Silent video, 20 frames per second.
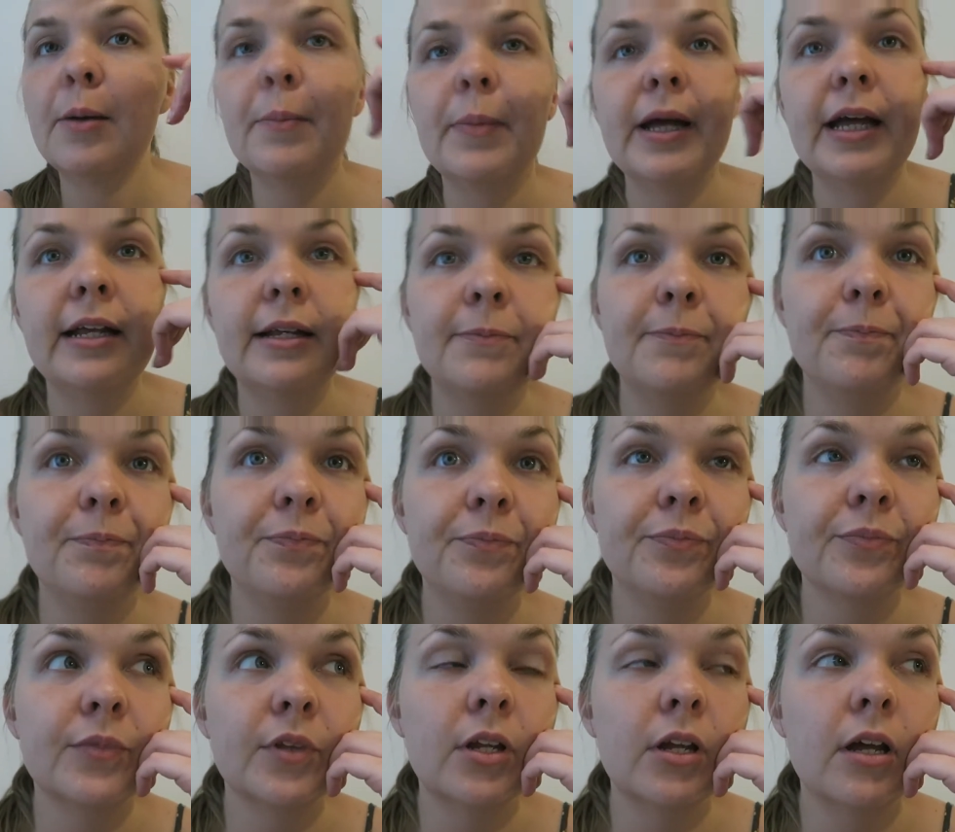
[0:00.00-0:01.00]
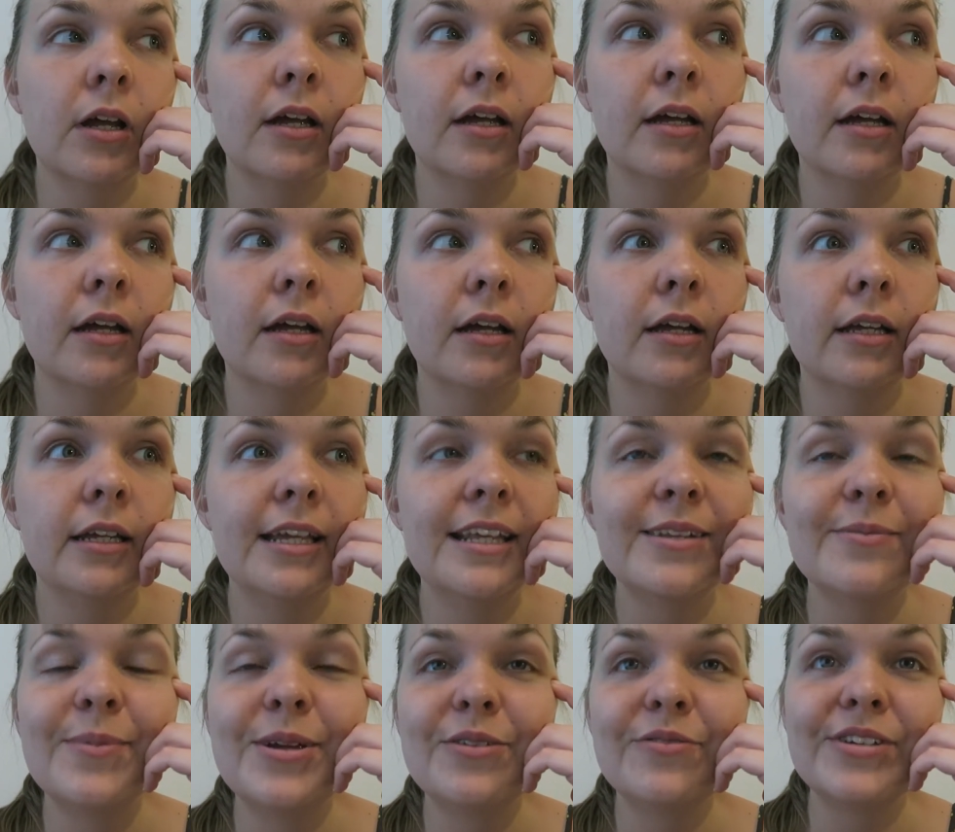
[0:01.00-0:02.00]
But yeah,
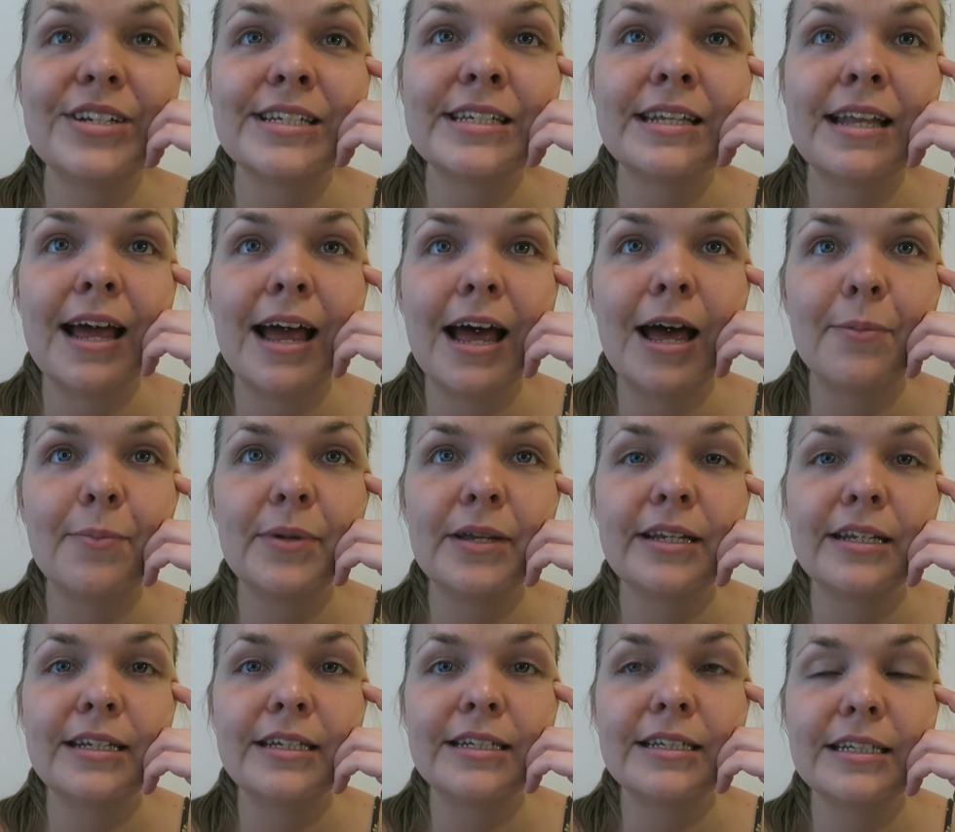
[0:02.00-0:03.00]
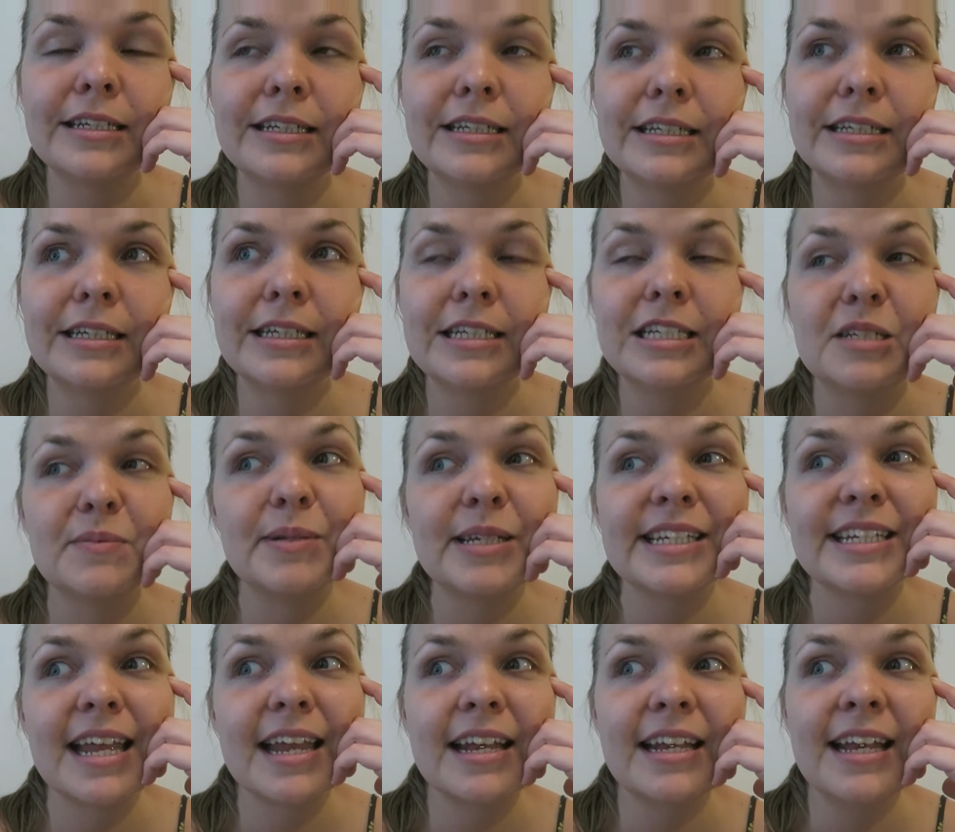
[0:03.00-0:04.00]
the main reason that happened is
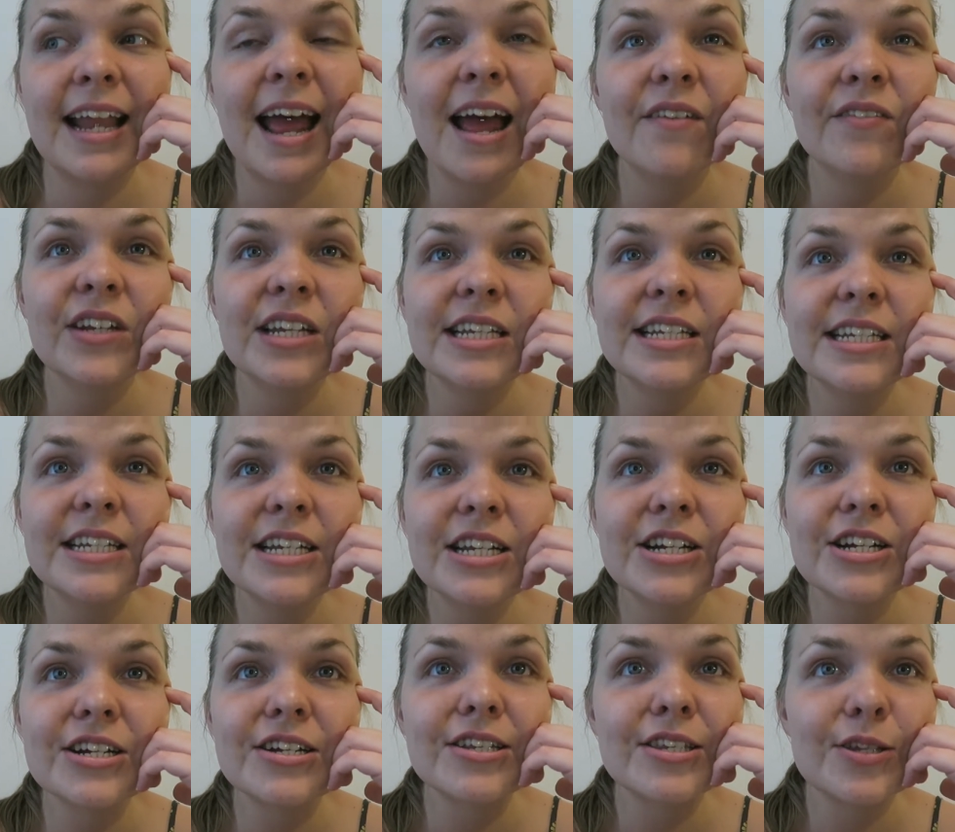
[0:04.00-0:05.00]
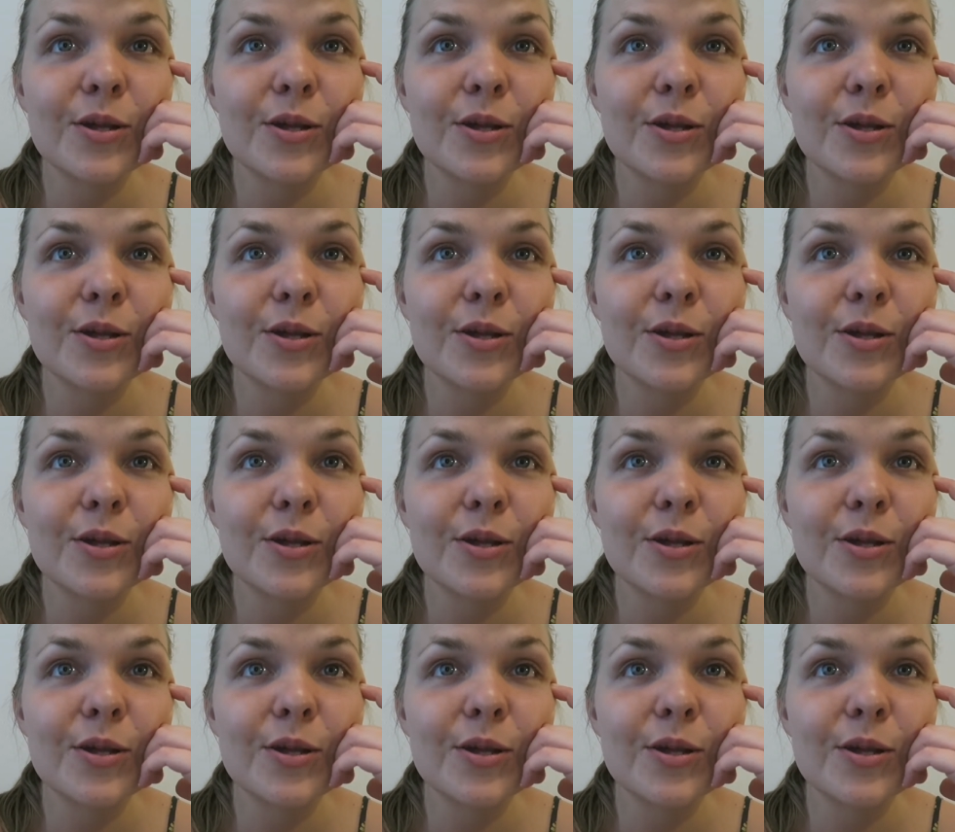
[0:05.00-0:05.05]
because I didn't have any dinner.